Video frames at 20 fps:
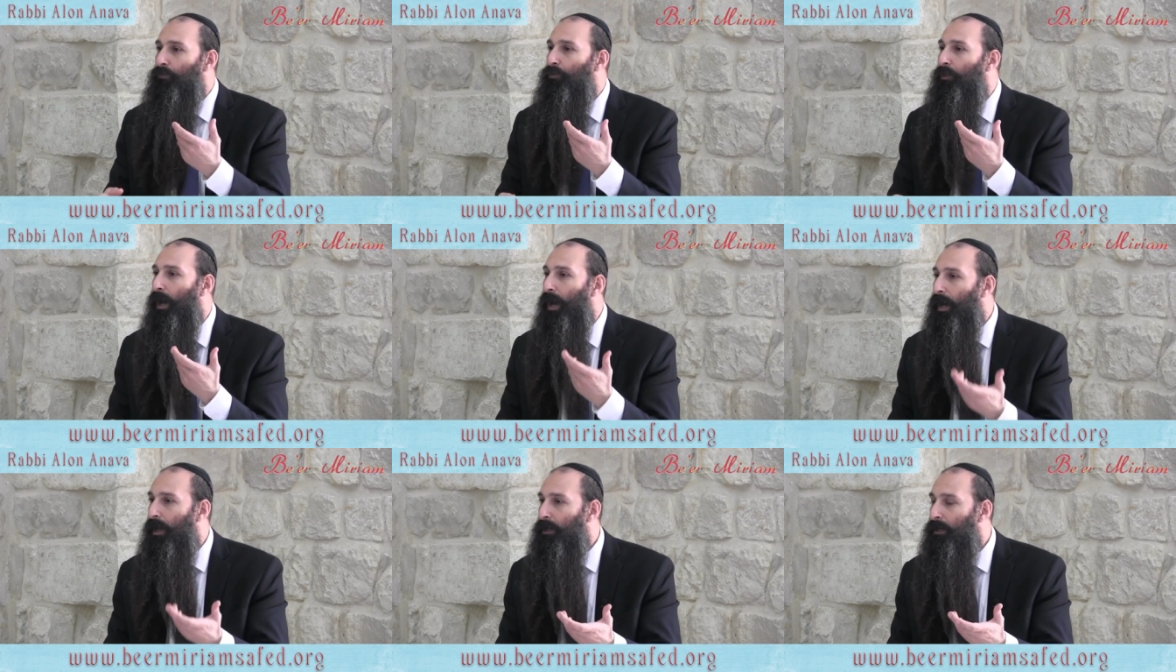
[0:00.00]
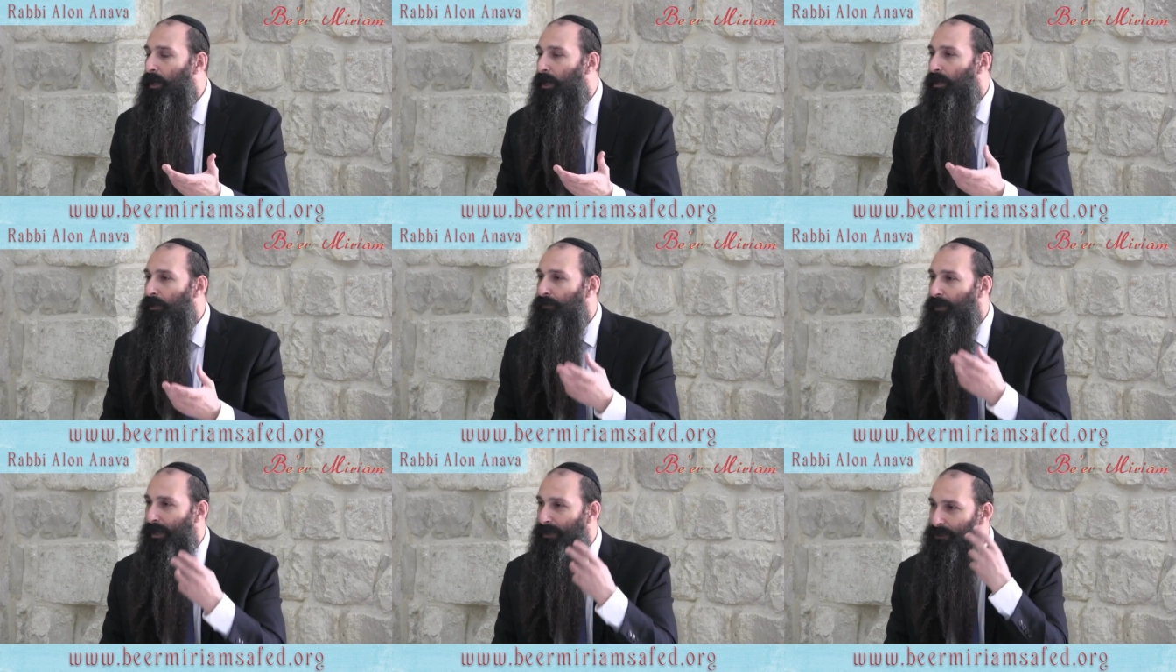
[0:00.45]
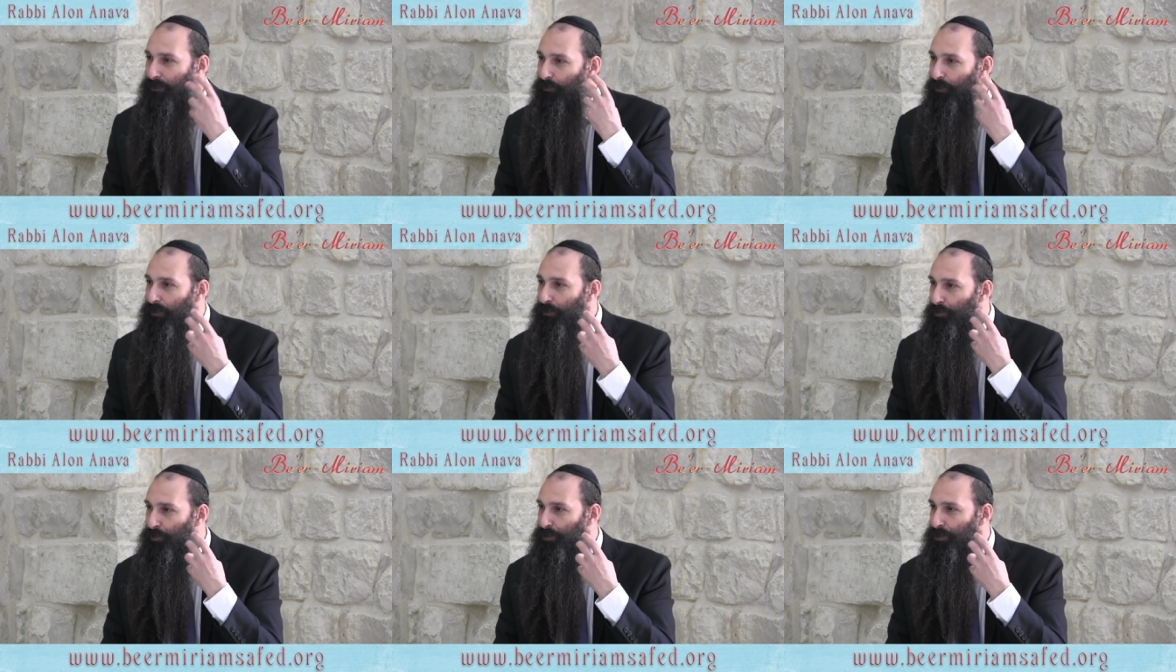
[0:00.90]
why. That's
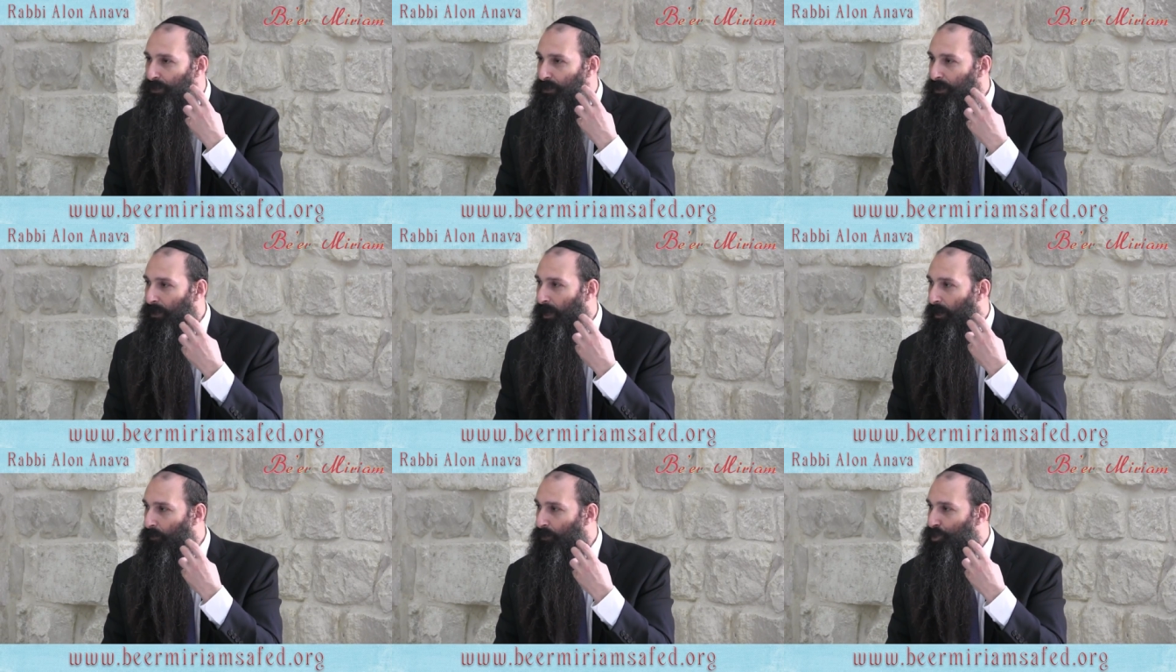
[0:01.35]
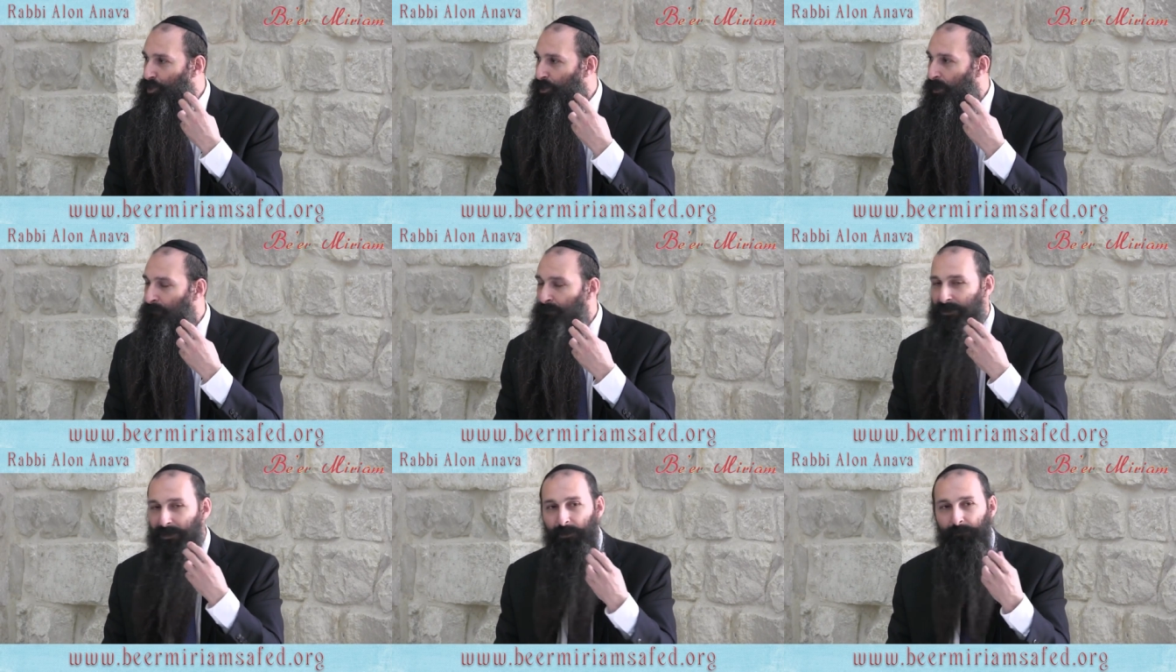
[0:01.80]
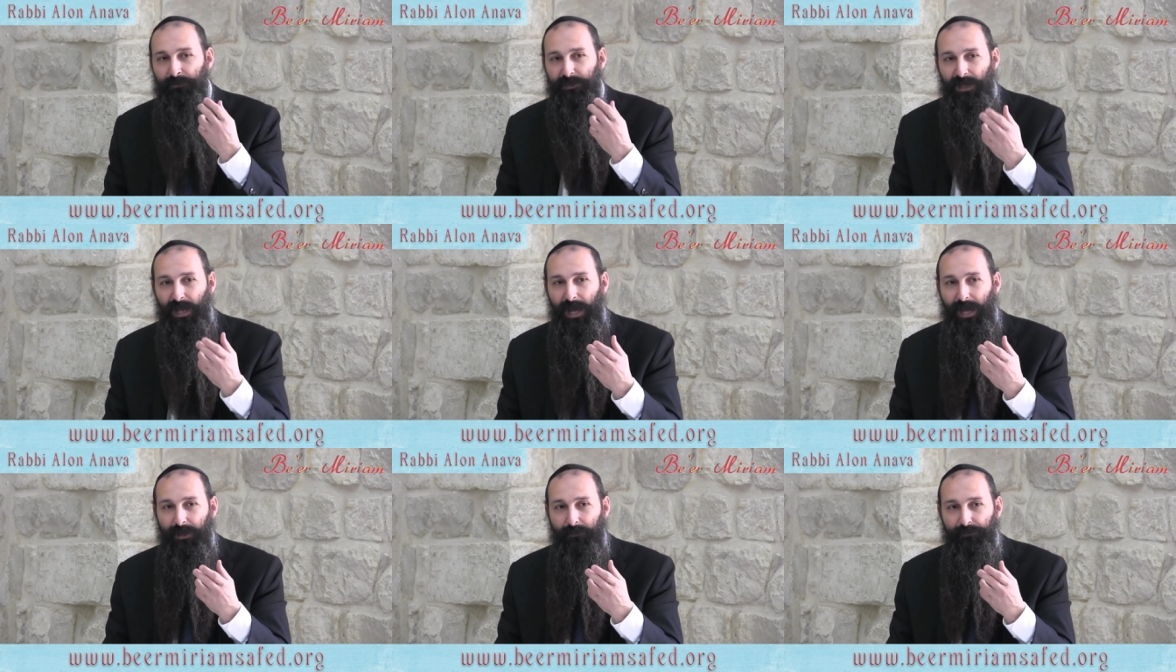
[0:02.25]
where you see how Hashem
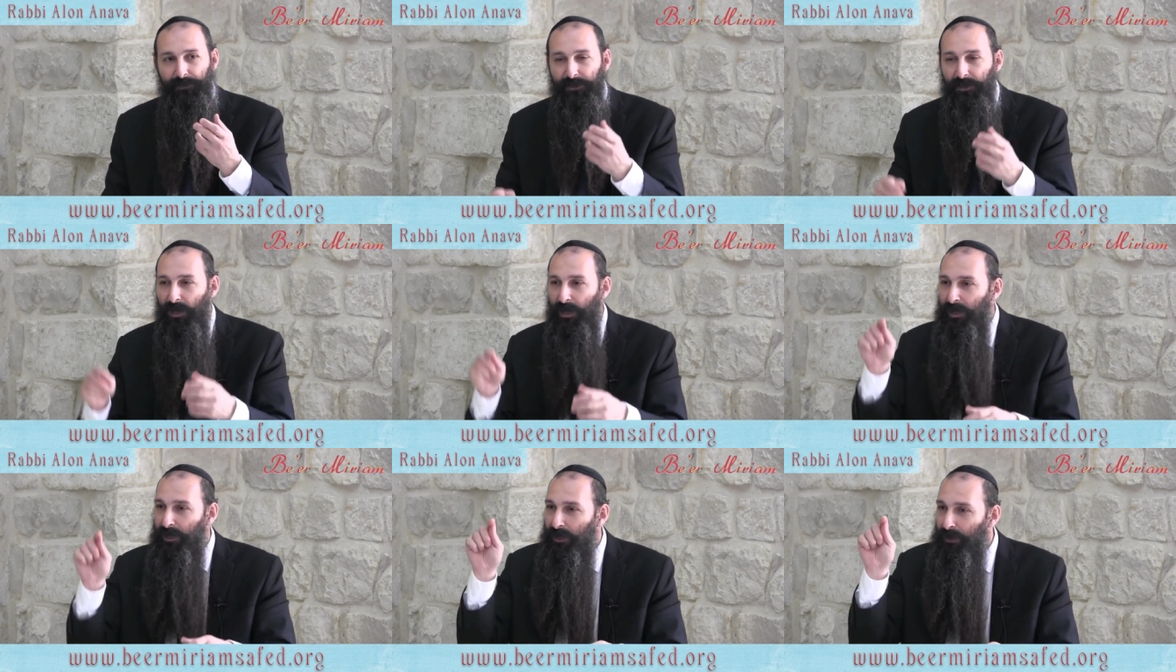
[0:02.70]
sometimes,